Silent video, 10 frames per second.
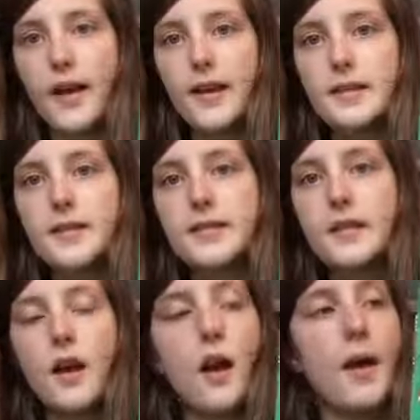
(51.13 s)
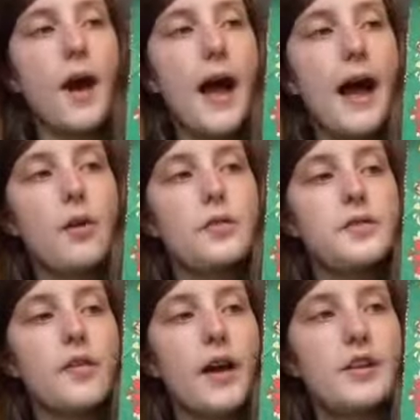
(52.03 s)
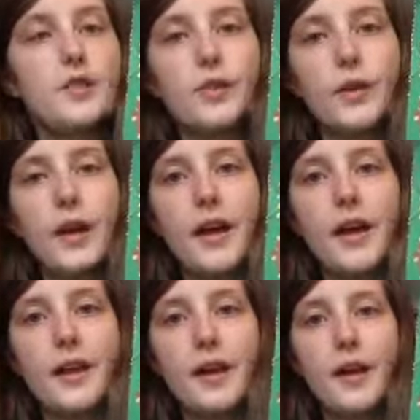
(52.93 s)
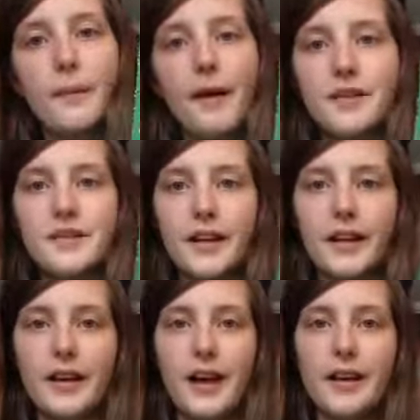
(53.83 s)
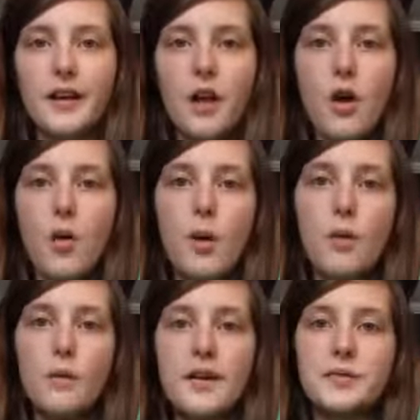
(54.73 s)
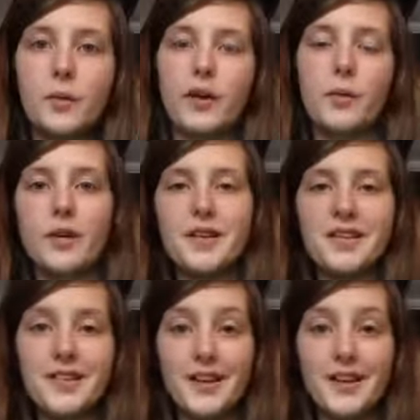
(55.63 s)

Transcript: It's a house that I drew in a magazine, and when my mum asked me what it was,